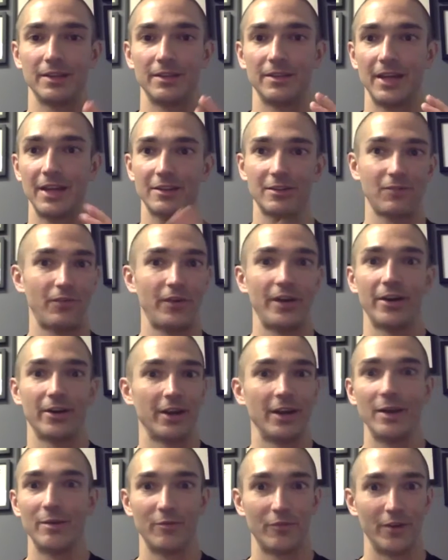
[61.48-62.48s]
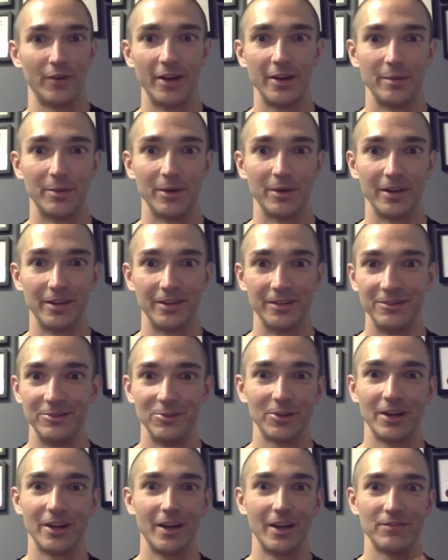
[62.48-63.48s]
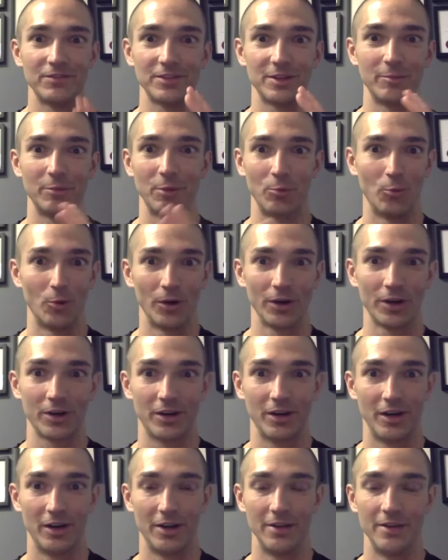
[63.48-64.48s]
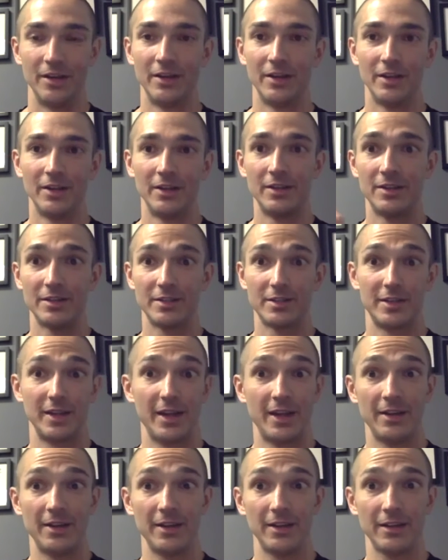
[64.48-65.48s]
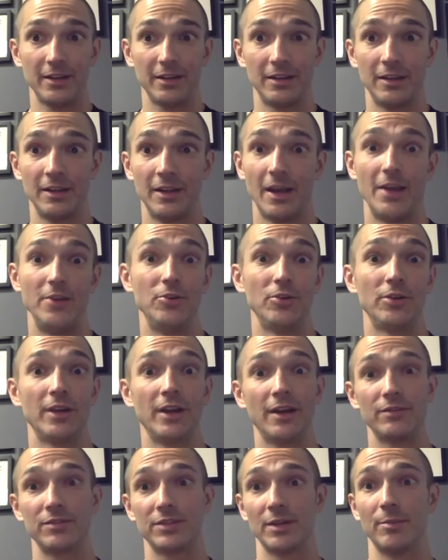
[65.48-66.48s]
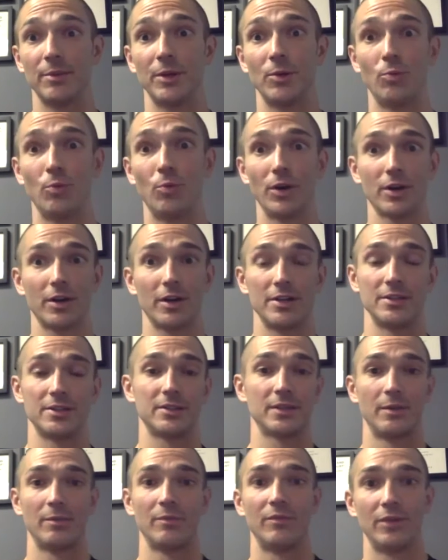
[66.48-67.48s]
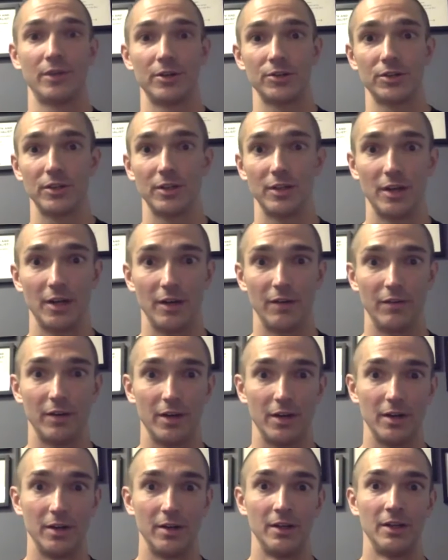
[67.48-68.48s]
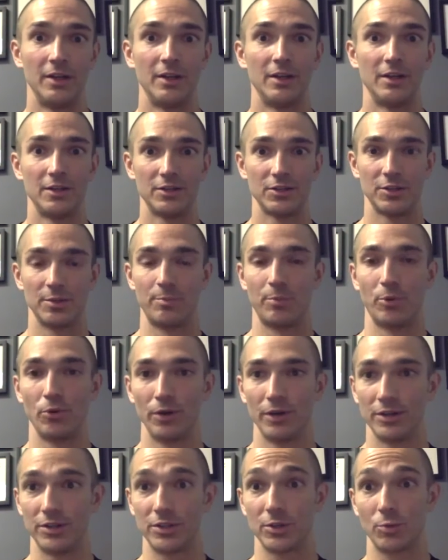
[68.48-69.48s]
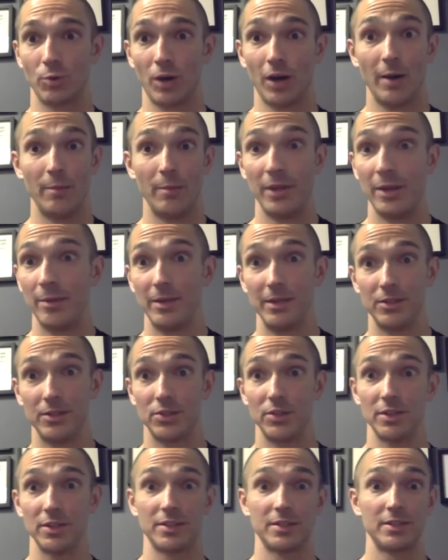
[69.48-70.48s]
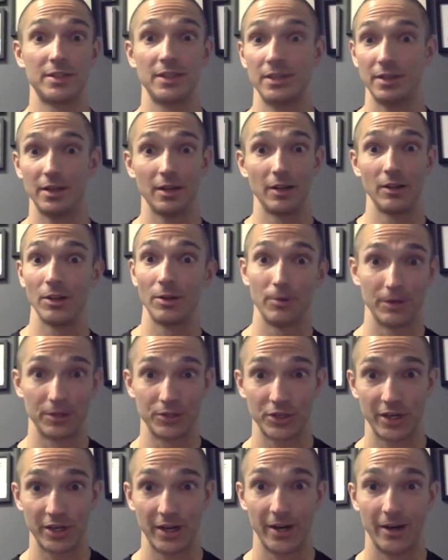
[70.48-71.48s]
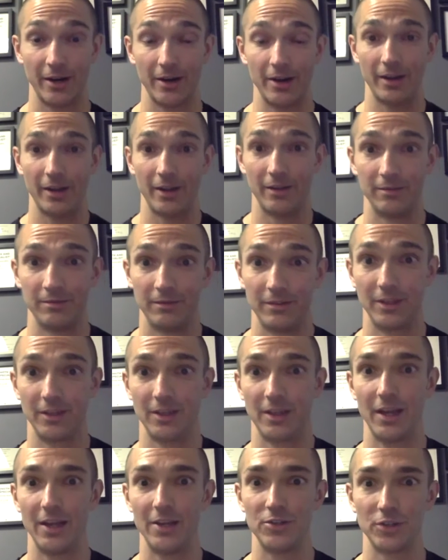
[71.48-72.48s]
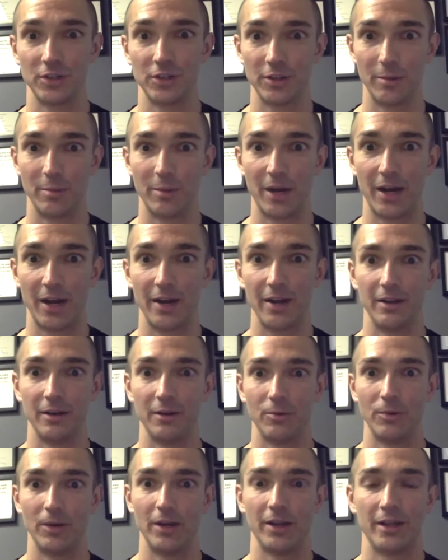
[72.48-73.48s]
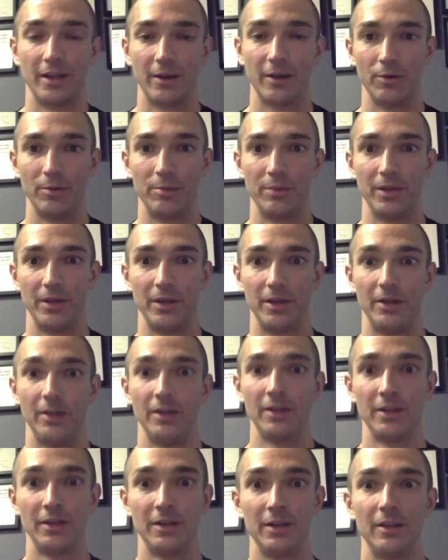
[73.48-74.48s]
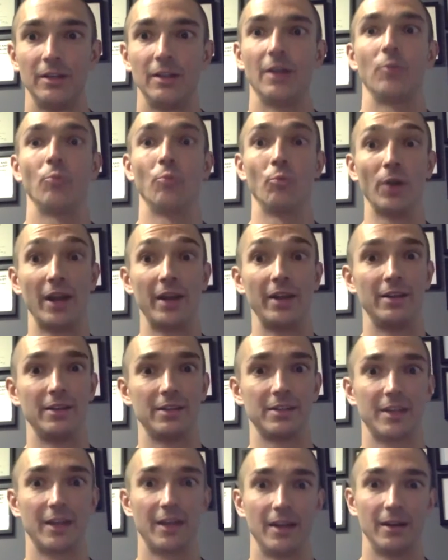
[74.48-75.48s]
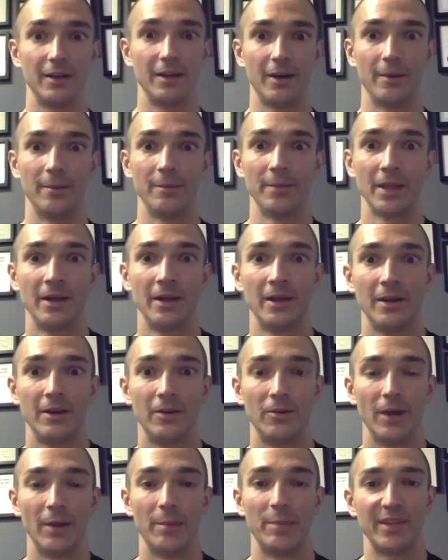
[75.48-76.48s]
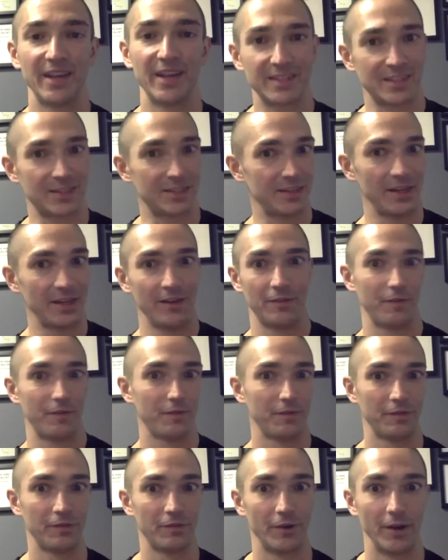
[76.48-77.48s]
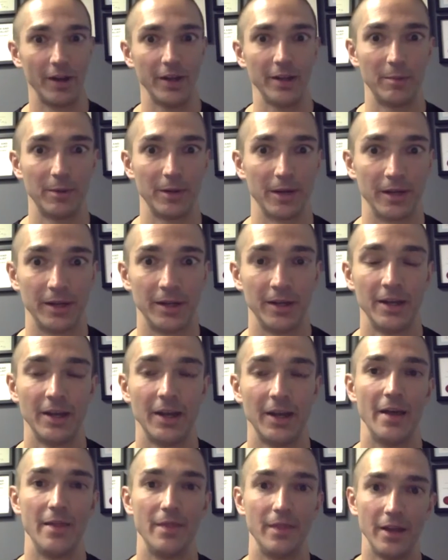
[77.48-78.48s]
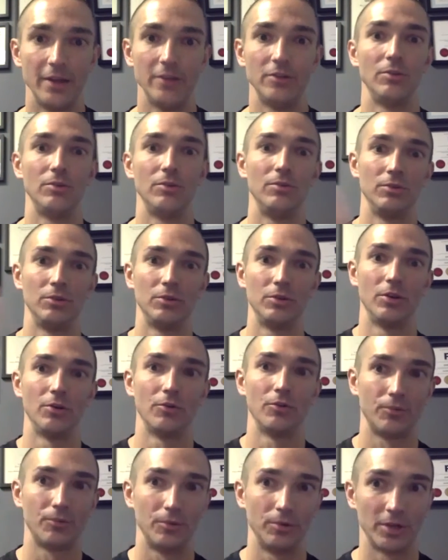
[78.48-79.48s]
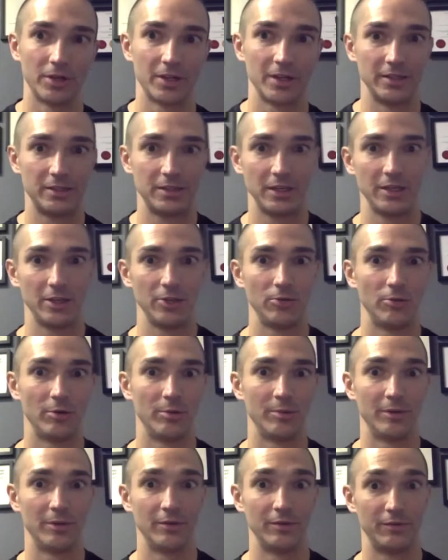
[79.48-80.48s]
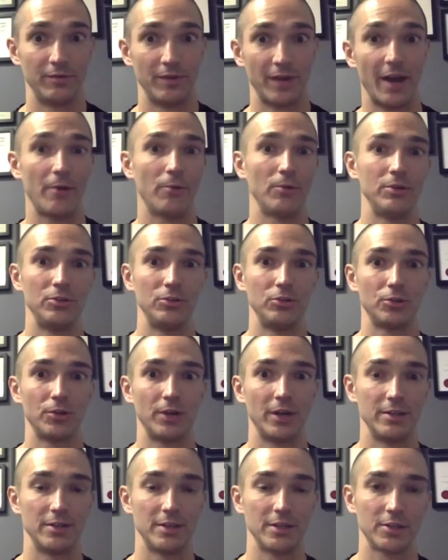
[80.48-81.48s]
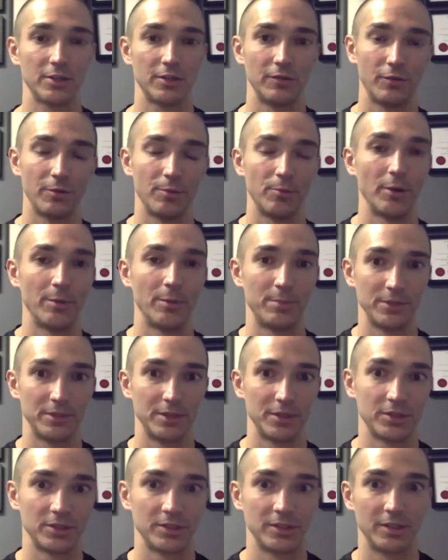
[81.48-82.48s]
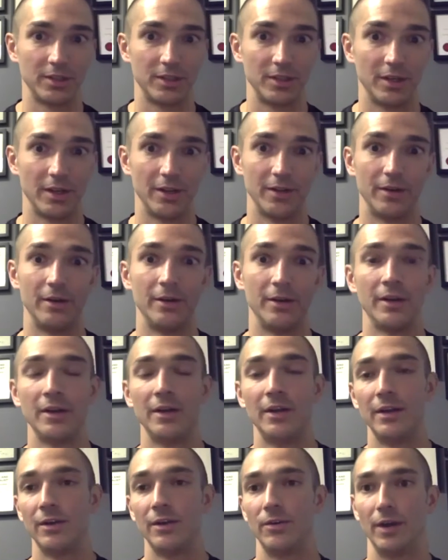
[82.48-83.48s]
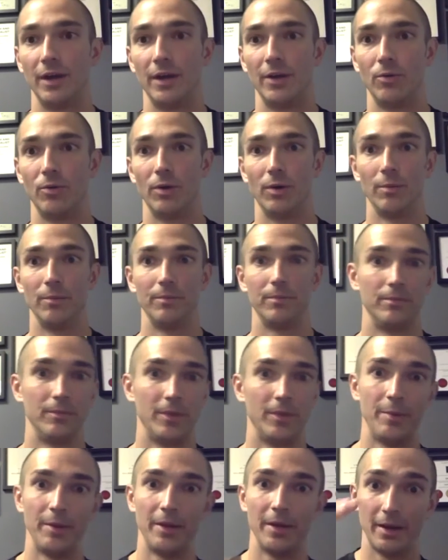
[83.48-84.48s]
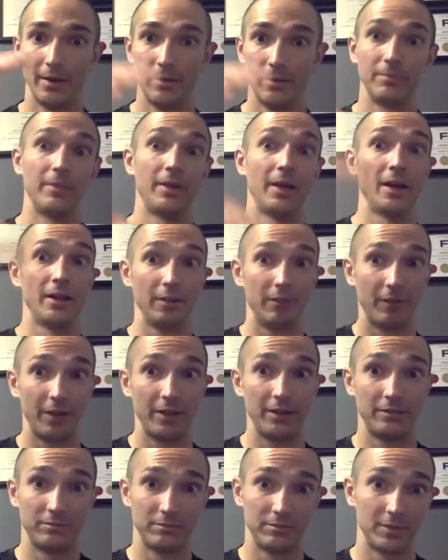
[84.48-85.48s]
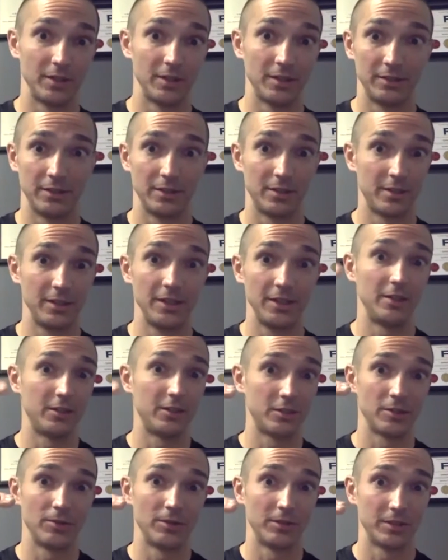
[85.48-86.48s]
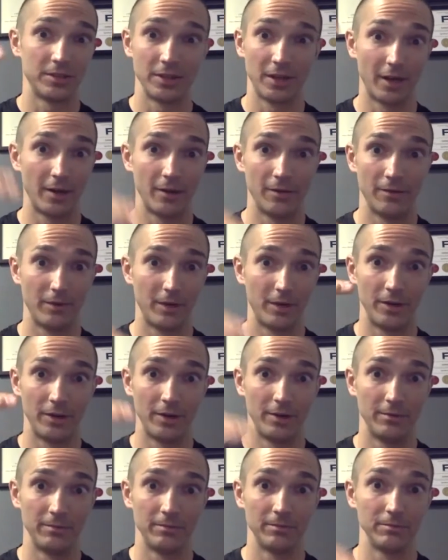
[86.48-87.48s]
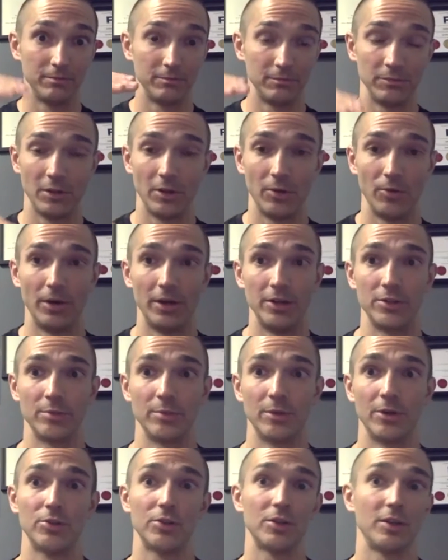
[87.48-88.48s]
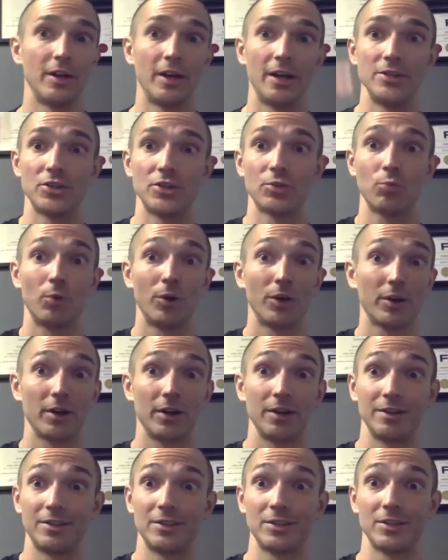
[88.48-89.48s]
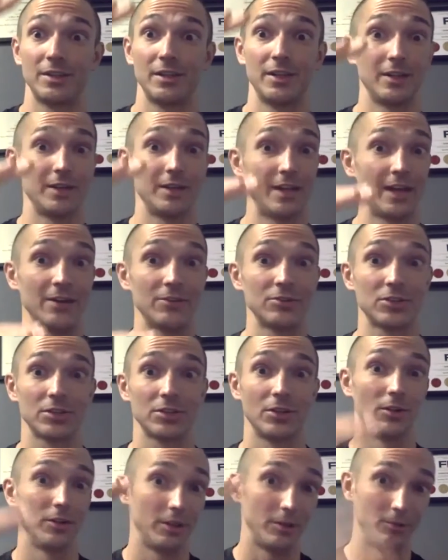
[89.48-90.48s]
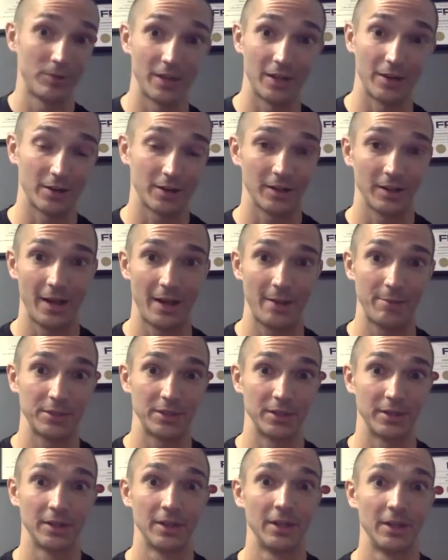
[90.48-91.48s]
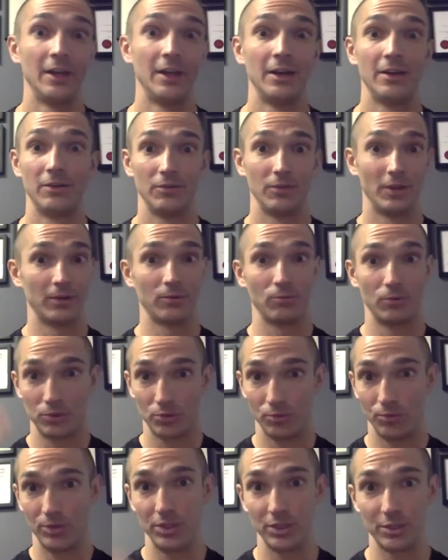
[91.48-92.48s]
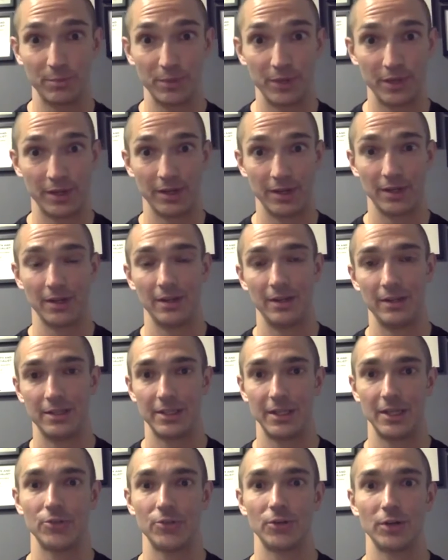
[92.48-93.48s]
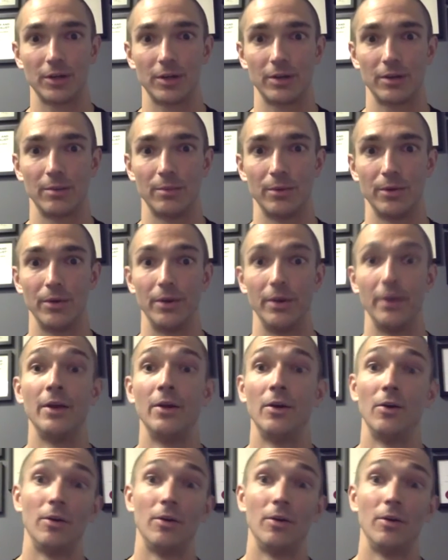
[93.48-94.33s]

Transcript: that's fair game for anybody. You can have someone work on standing, and you can have somebody work on some version of a supported squat. Maybe it's just sitting in a lower chair and engaging their body in a way that would be like ready to stand up, right? But that's safe for anybody. And then you go through a continuum of how would you transition from one position to the other, right? Well, maybe I elevate the seat so it's not a very low range of motion, and I just work on sitting down slowly without collapsing, like, which would just be an eccentric component.